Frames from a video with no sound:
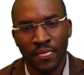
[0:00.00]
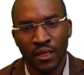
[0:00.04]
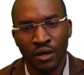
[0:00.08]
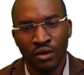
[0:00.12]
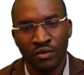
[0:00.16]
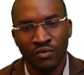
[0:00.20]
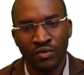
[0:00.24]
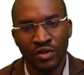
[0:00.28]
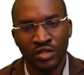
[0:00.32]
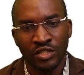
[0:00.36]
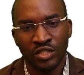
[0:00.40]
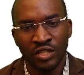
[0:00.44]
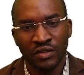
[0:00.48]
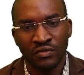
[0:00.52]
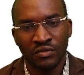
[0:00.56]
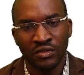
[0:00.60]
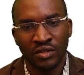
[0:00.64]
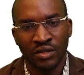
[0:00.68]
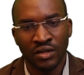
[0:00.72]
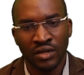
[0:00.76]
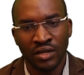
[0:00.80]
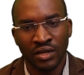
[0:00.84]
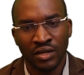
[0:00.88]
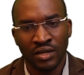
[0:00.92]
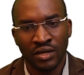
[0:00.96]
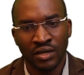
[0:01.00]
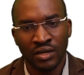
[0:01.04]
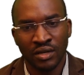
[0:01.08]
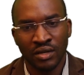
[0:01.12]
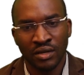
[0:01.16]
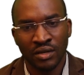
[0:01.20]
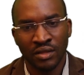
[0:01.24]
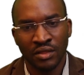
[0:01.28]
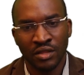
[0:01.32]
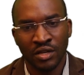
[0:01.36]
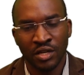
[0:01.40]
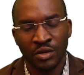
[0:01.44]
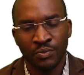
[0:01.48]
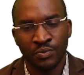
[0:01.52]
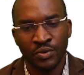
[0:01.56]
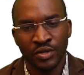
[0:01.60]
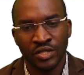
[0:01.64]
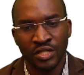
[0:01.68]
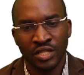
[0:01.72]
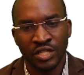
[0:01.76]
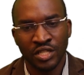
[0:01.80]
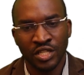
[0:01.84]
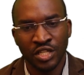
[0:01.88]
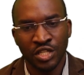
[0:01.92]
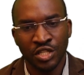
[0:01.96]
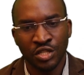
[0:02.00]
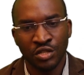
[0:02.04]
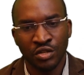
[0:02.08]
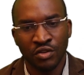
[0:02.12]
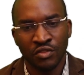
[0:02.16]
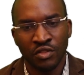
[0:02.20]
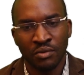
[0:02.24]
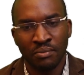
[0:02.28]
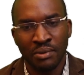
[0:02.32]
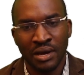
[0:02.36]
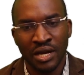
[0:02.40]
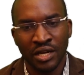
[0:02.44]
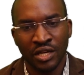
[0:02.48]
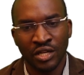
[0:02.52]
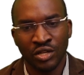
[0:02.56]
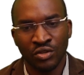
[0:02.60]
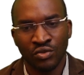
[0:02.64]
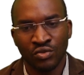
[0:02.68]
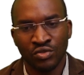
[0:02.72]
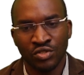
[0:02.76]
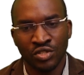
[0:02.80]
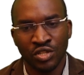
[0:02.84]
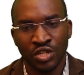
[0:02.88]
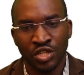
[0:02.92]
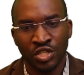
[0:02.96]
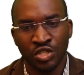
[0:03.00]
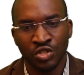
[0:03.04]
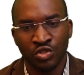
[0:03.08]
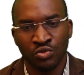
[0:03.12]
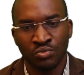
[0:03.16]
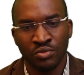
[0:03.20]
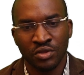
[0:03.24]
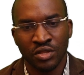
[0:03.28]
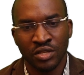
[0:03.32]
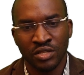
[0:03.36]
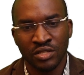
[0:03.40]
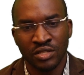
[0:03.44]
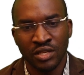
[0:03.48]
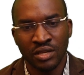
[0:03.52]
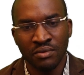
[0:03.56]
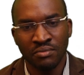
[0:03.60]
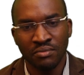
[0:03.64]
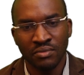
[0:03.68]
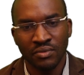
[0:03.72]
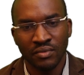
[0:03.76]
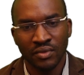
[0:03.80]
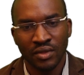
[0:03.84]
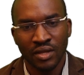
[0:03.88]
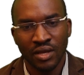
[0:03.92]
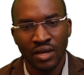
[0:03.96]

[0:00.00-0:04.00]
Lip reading: overdraft, the representation of the bank reconciliation will be the same